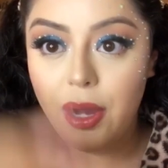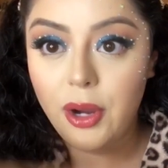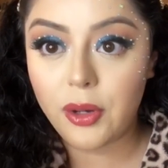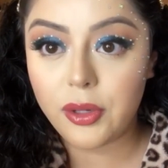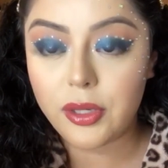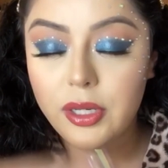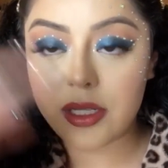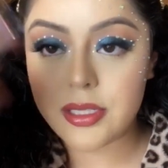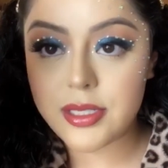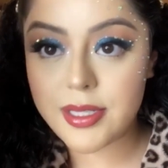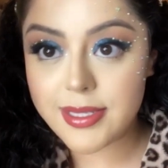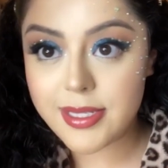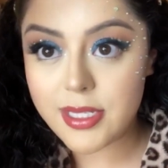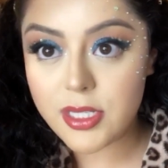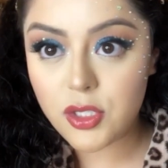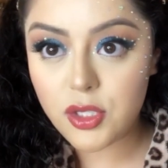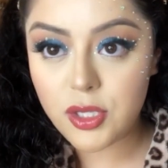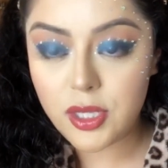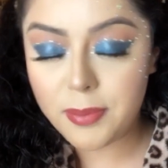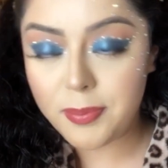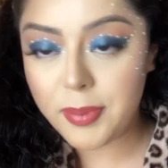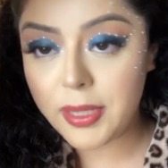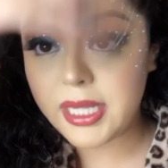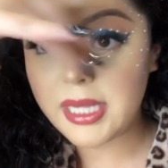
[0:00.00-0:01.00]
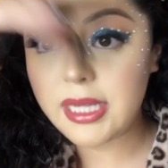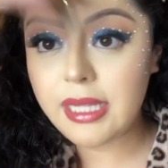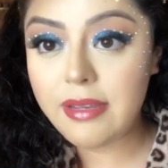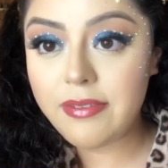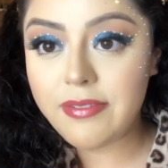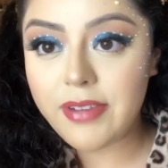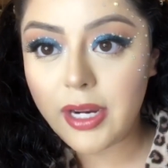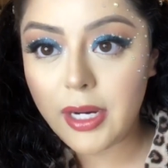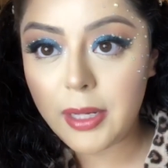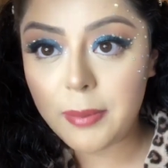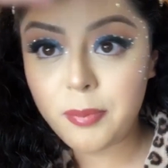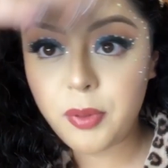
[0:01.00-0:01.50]
because it's typically
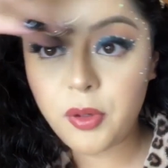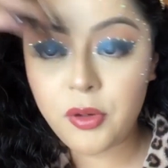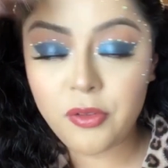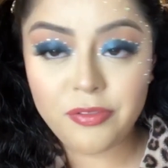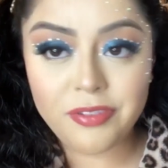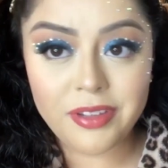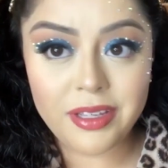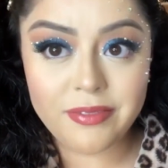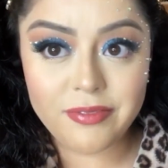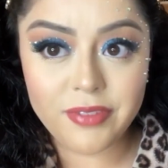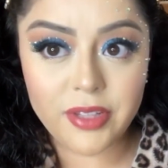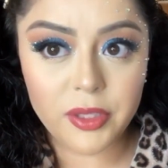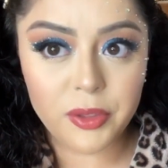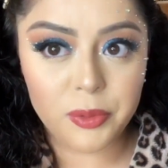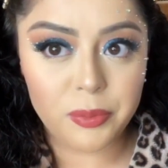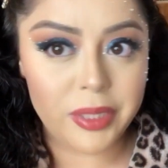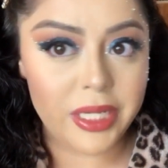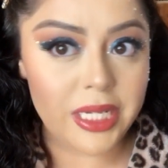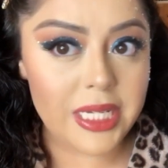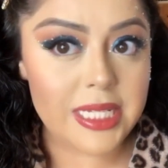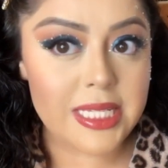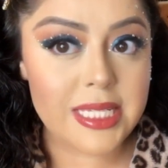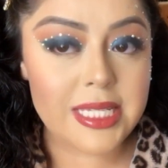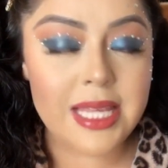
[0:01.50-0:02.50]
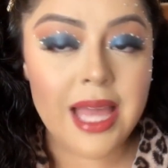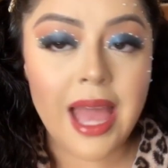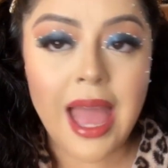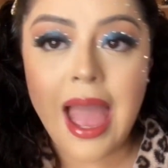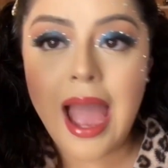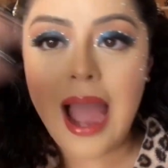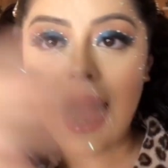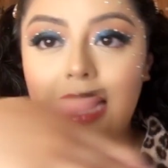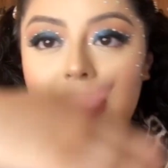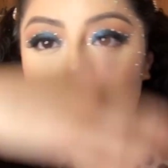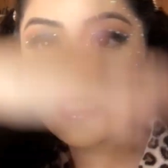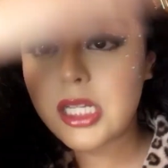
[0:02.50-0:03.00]
very poofy and voluminous. I
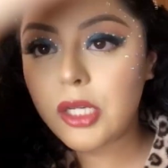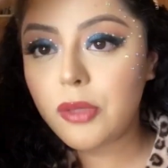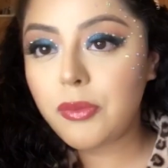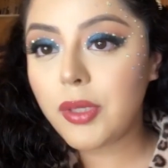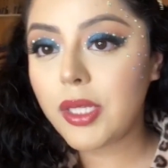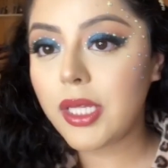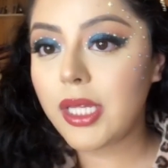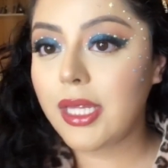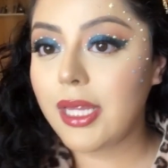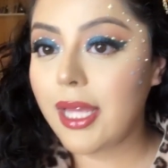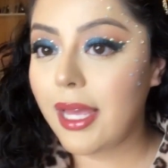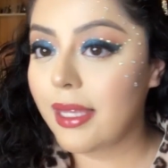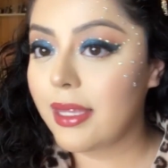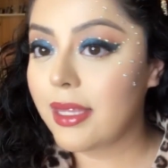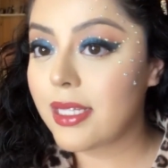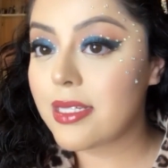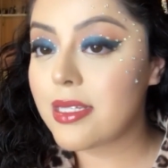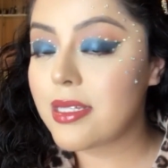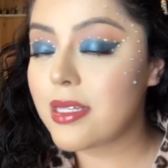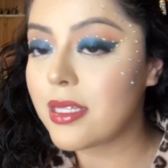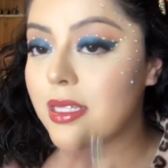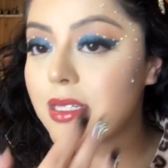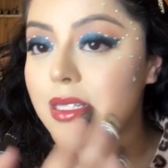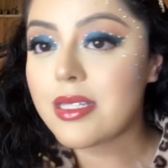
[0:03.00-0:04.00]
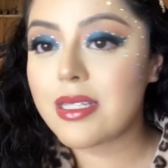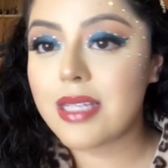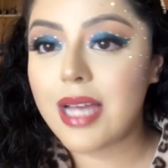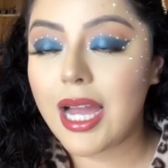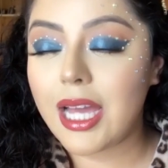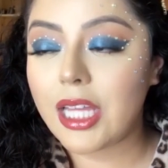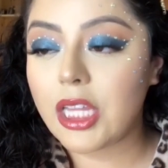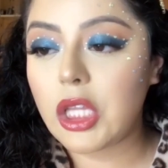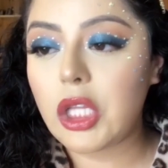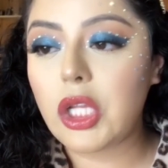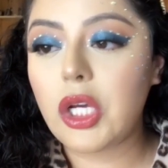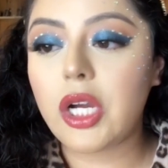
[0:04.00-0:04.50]
didn't really like the to the side
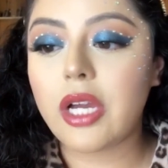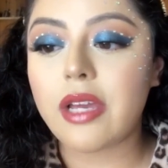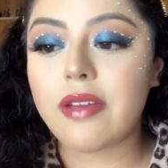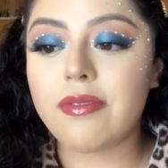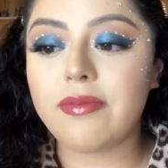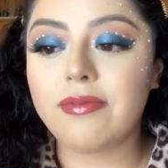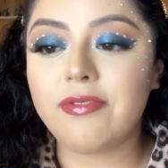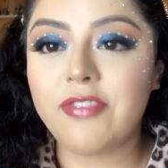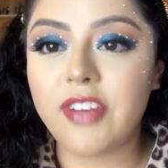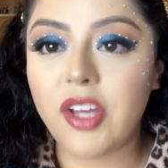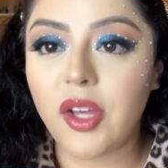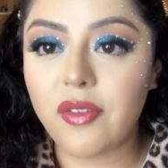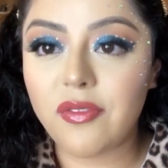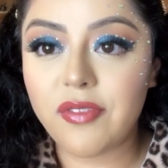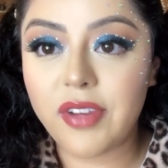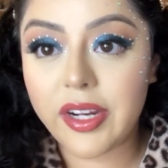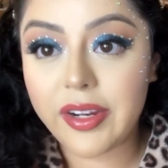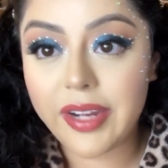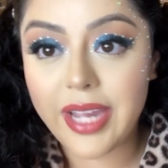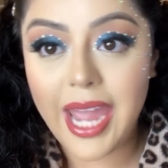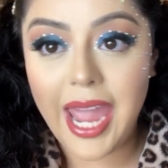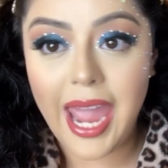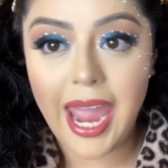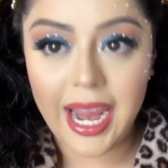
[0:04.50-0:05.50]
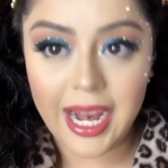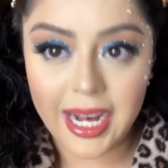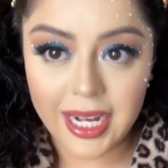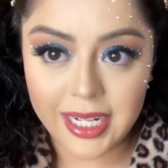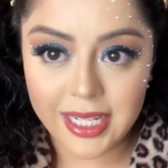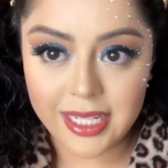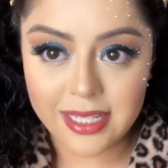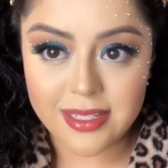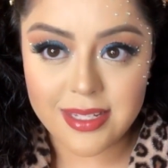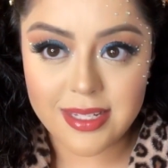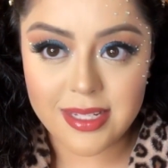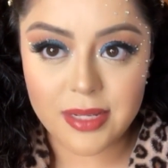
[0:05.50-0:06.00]
look. It felt very
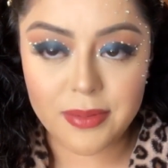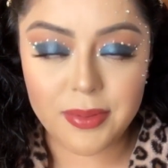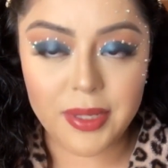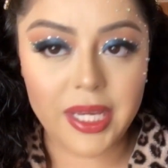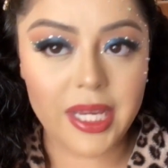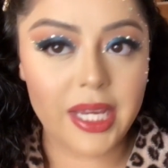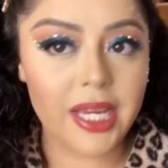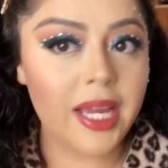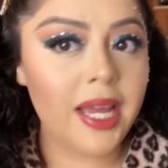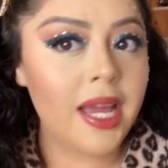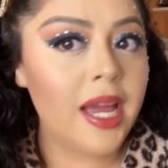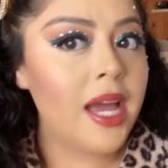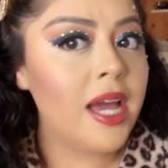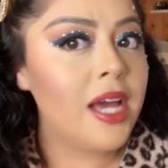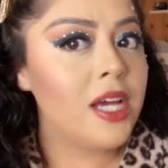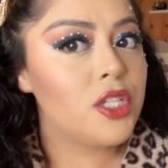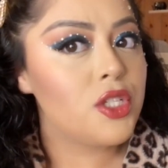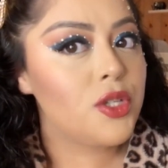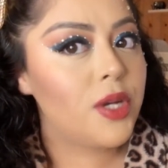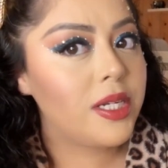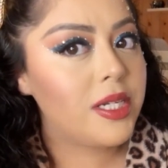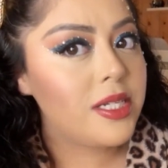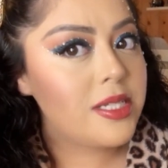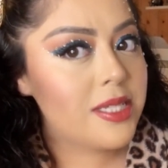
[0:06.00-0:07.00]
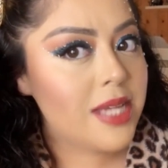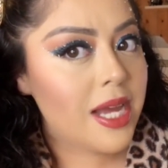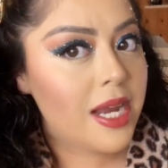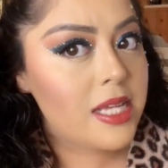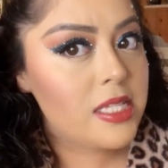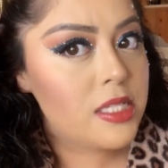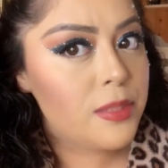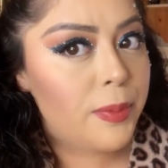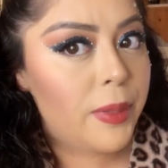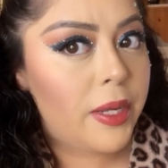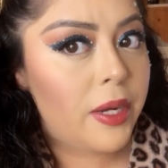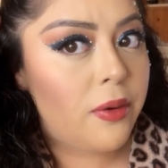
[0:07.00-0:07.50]
80s to me. So I decided to
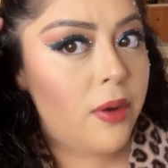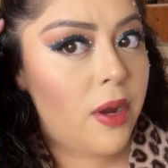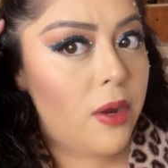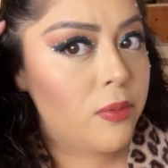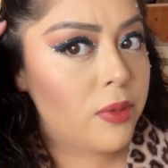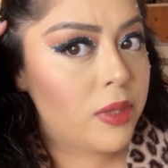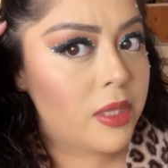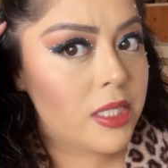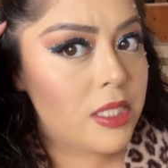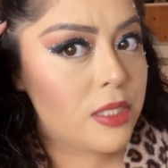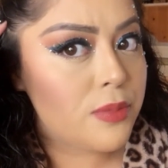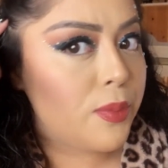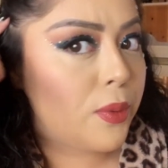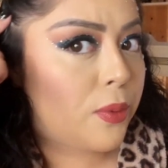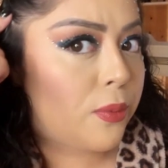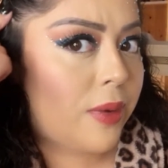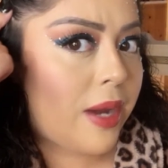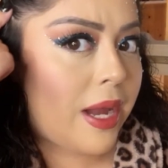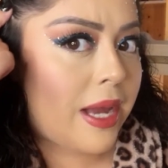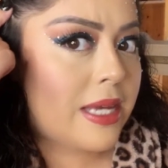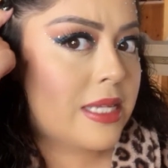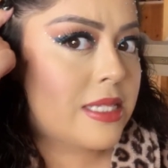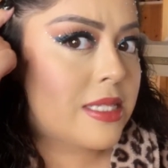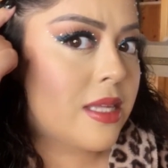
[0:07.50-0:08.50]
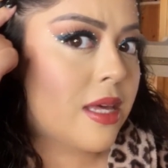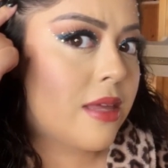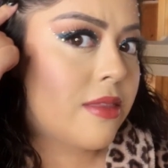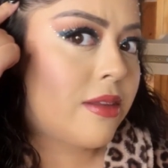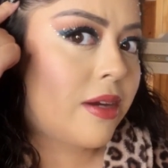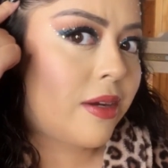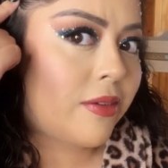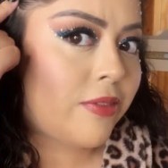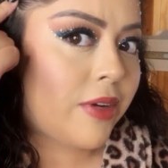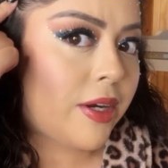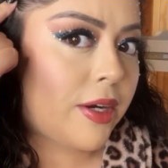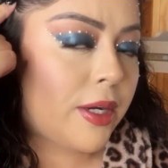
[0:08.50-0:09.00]
play around with these berets. They're
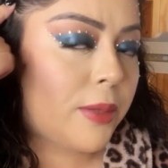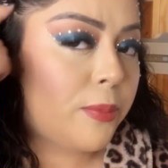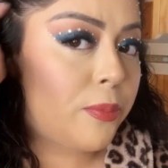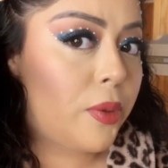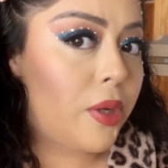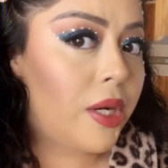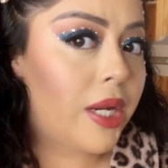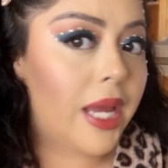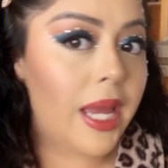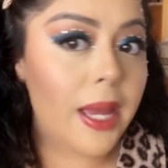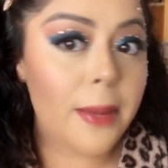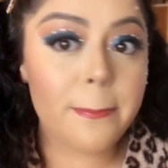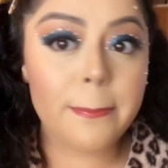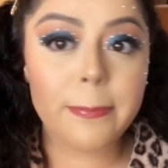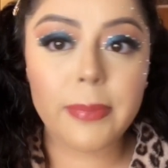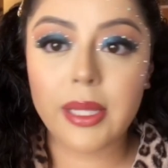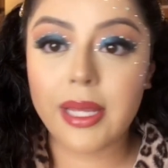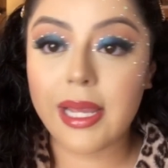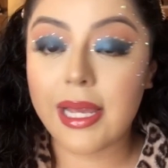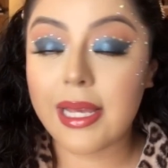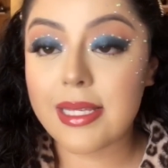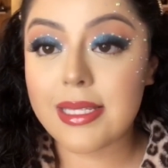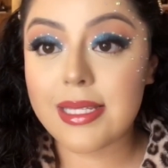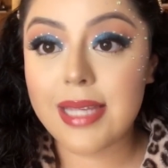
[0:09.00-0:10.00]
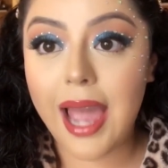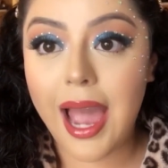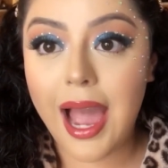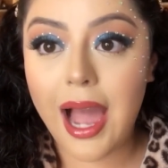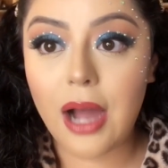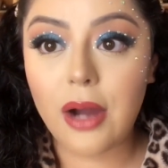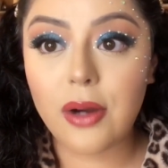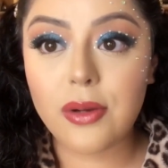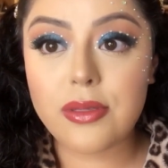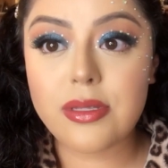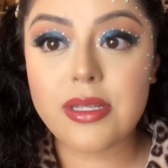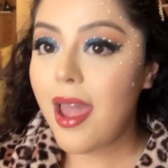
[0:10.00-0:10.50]
very pretty and blinged
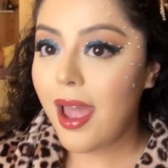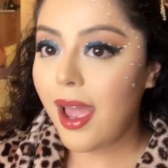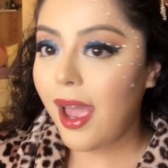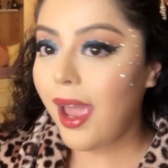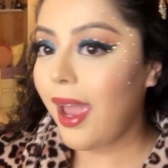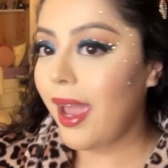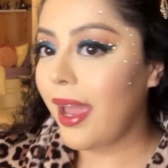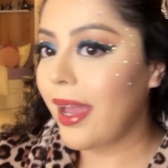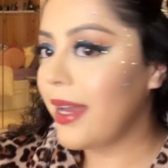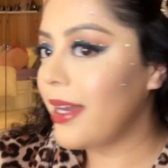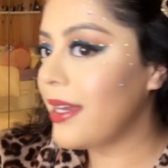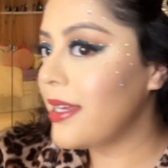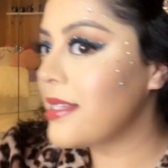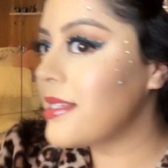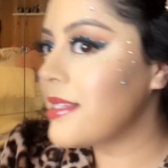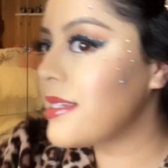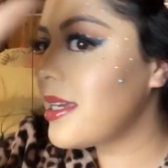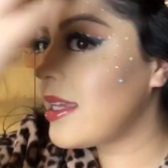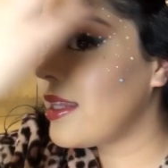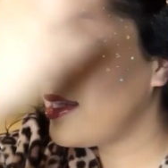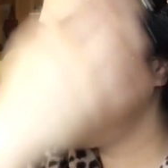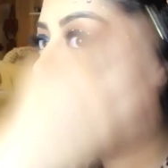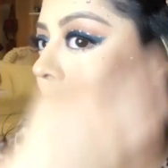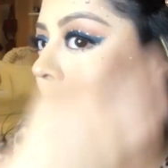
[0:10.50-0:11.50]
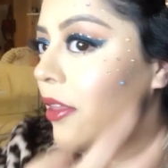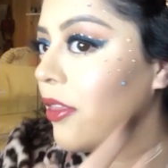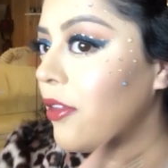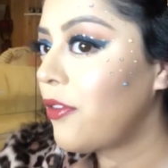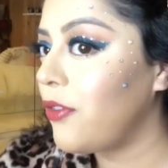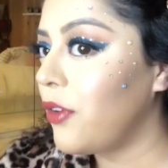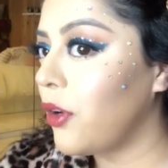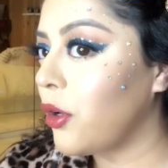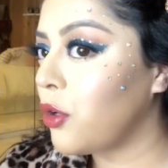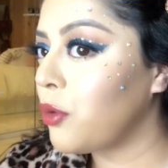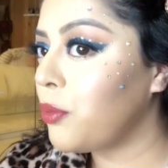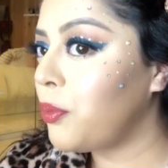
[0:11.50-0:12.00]
out. And now the
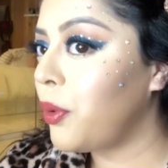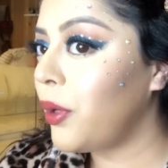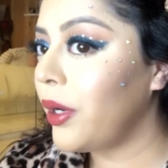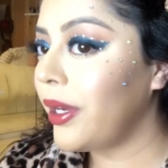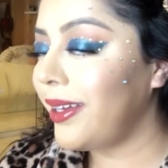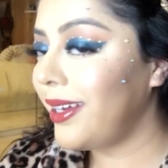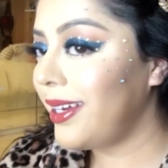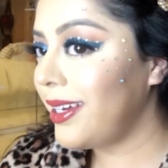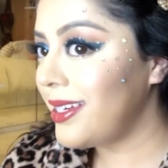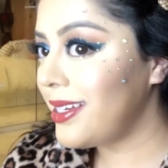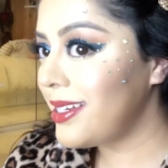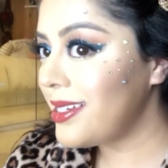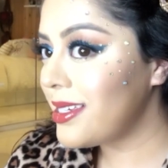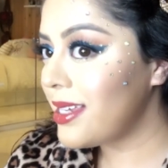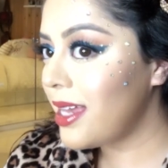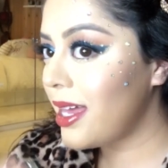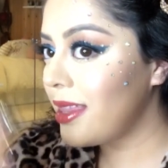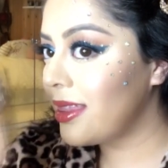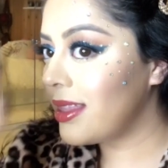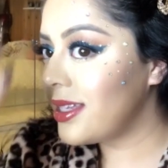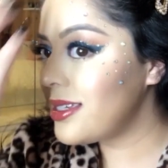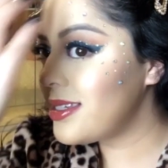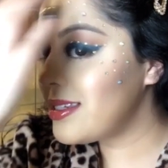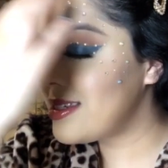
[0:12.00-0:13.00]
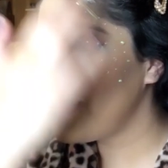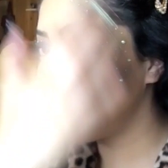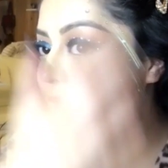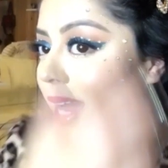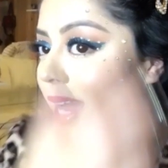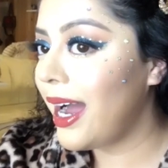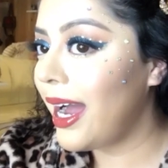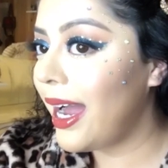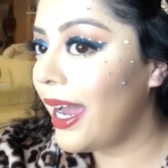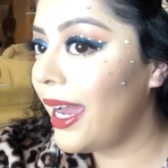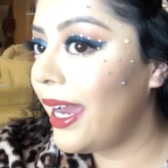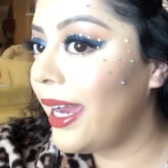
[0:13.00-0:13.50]
focal point is the
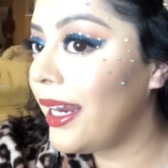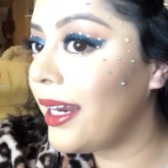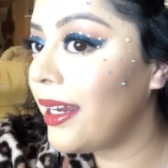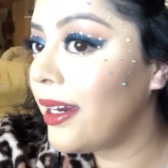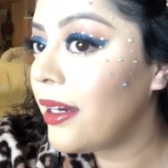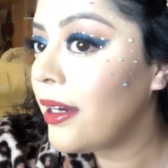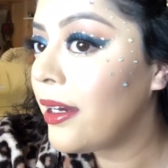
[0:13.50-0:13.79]
side